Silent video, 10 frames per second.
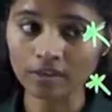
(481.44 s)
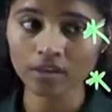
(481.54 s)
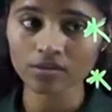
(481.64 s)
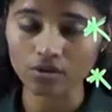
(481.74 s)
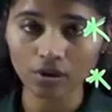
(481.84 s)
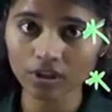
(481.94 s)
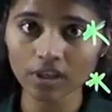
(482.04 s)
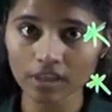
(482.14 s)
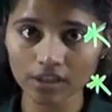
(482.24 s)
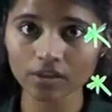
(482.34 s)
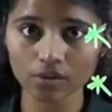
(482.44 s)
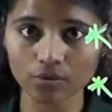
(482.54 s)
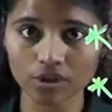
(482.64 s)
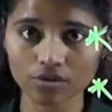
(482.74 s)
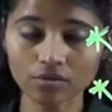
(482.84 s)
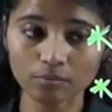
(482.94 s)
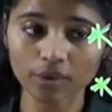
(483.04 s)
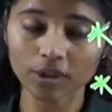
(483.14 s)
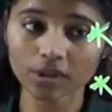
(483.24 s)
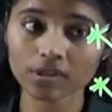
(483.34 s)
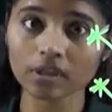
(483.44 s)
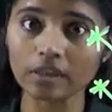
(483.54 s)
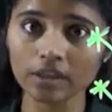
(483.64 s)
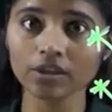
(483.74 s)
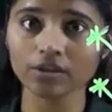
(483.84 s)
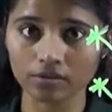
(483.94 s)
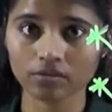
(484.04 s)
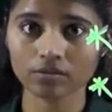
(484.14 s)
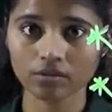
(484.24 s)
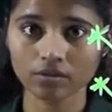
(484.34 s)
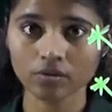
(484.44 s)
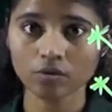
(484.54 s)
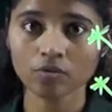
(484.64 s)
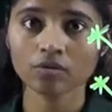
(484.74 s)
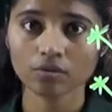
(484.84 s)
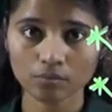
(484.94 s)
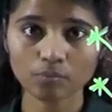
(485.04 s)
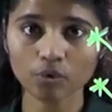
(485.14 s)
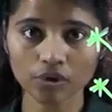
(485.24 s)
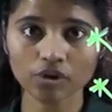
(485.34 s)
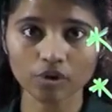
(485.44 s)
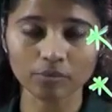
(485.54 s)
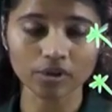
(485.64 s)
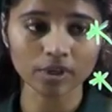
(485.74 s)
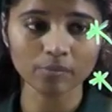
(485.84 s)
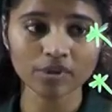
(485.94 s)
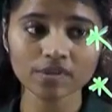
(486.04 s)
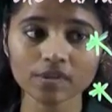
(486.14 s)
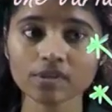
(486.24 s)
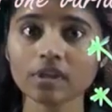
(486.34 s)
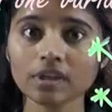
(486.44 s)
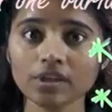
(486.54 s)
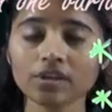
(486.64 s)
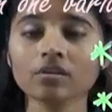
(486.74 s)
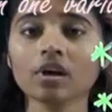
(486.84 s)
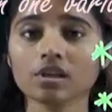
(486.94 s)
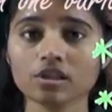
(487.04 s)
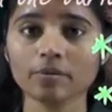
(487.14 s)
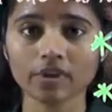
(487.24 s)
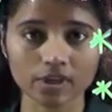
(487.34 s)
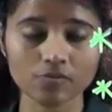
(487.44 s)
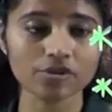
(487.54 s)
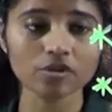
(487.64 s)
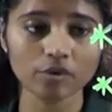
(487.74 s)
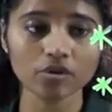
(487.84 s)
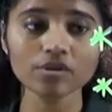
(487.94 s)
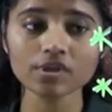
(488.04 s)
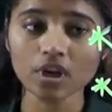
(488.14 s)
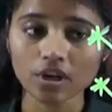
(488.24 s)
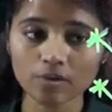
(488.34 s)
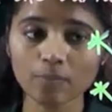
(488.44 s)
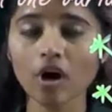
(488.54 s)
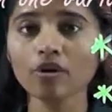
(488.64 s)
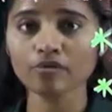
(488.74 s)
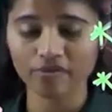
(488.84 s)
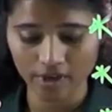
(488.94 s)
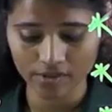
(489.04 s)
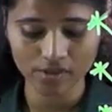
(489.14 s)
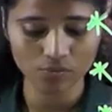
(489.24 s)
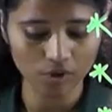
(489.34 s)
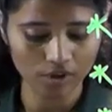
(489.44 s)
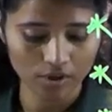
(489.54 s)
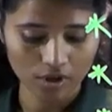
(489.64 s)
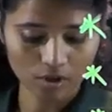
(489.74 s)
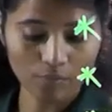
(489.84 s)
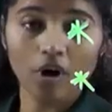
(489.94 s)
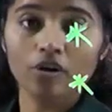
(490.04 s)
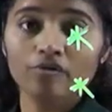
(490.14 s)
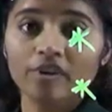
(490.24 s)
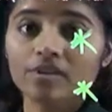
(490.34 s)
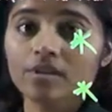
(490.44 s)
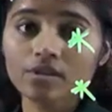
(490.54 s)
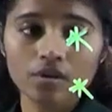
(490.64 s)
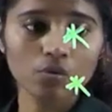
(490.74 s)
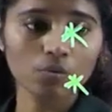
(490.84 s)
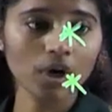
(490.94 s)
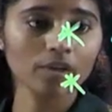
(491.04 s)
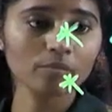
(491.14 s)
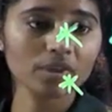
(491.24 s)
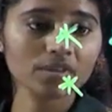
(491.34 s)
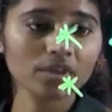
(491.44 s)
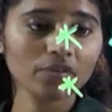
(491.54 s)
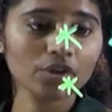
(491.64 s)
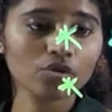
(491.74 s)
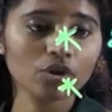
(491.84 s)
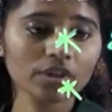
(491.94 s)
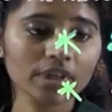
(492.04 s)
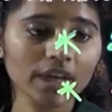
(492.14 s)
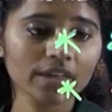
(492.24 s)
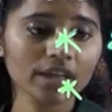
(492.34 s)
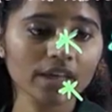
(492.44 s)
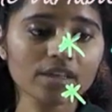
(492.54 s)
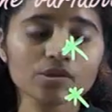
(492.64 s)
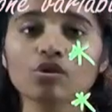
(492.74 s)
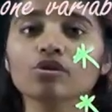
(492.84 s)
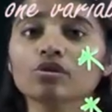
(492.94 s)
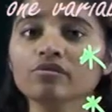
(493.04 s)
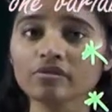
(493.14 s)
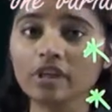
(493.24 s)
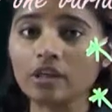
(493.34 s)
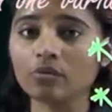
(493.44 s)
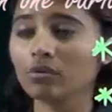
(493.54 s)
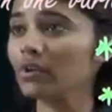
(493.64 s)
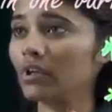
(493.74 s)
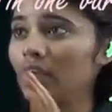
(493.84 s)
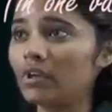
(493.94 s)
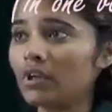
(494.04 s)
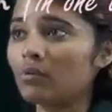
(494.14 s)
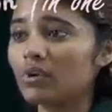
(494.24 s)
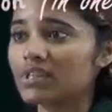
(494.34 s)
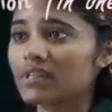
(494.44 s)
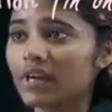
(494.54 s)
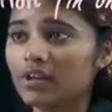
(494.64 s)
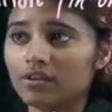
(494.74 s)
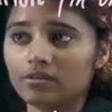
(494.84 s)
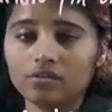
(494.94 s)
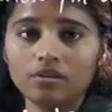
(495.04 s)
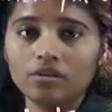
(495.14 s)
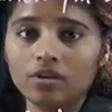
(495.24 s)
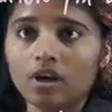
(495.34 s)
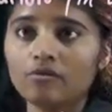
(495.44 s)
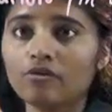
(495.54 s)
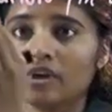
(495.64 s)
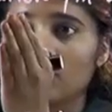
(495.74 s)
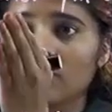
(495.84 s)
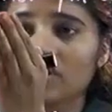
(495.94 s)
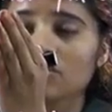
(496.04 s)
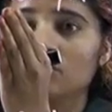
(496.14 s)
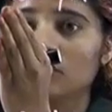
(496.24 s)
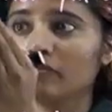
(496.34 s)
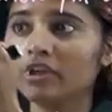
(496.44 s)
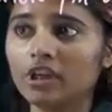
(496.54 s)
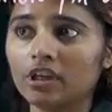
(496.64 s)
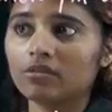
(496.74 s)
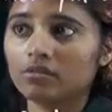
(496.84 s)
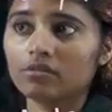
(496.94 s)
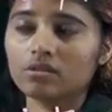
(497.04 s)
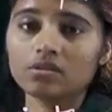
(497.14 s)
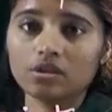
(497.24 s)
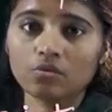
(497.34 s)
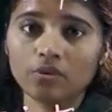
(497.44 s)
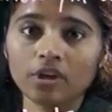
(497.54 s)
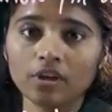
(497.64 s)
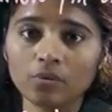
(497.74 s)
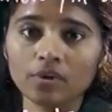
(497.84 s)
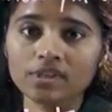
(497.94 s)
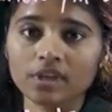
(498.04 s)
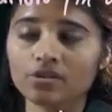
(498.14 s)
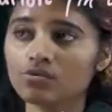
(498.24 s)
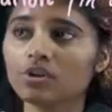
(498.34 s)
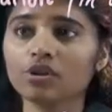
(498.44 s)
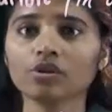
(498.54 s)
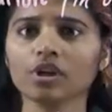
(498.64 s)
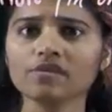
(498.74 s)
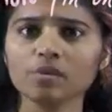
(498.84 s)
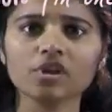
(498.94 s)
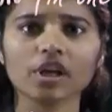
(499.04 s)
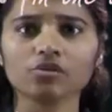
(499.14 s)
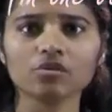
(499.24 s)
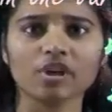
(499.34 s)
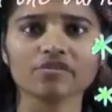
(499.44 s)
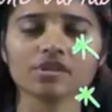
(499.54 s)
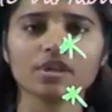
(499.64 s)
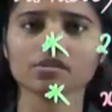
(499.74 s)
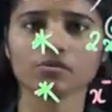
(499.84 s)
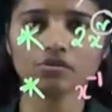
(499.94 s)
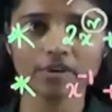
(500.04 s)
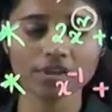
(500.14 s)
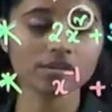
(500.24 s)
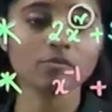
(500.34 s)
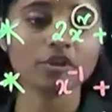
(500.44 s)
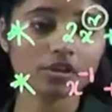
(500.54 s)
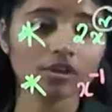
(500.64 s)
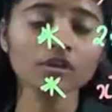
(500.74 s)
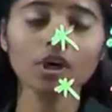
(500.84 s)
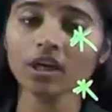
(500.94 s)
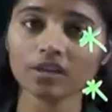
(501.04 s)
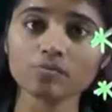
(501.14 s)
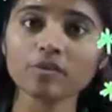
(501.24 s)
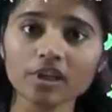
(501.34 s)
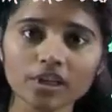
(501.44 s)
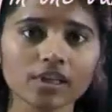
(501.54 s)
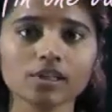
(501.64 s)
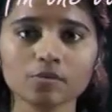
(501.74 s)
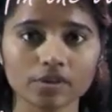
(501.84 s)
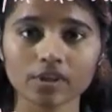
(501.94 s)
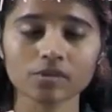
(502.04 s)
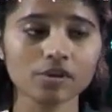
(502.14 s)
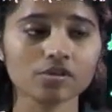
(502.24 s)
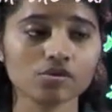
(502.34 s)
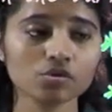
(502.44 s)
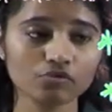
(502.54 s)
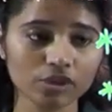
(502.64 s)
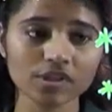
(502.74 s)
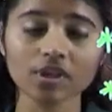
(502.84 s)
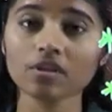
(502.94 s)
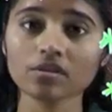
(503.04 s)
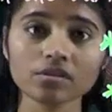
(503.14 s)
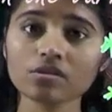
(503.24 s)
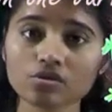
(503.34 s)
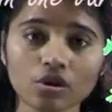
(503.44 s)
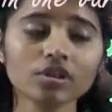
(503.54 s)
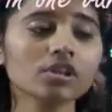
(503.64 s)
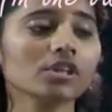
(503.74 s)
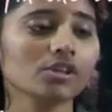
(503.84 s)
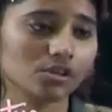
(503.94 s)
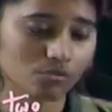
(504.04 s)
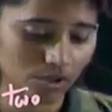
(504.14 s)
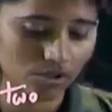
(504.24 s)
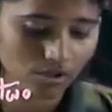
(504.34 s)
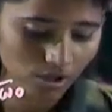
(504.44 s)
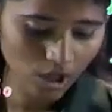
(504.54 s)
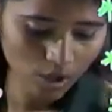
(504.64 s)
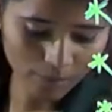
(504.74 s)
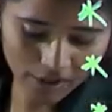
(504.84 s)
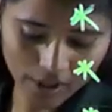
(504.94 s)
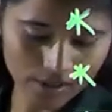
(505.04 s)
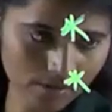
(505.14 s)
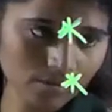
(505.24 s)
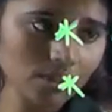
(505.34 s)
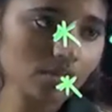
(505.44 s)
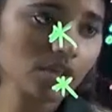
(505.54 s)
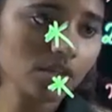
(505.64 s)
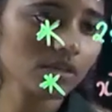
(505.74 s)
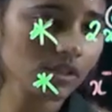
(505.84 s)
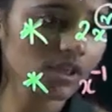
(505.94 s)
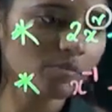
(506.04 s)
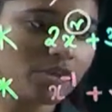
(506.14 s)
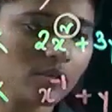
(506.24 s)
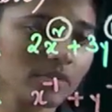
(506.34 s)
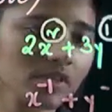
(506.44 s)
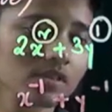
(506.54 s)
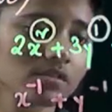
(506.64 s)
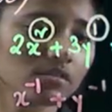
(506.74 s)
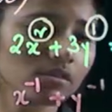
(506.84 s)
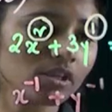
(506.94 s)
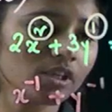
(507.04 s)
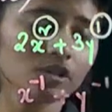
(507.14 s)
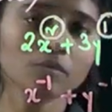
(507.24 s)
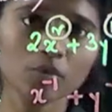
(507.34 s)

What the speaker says: it is not a linear equation, but it is a linear polynomial. That means it is a linear algebraic expression because the power of x is what? The power of x is 1. But see, we do not get any sort of equal sign here. And for equation, what we need? This equal sign, so that you can have something like, you know, left hand side is equal to right hand side. But here, it's merely an algebraic expression. So, we say that this is not a linear equation, but yes, it can be termed as linear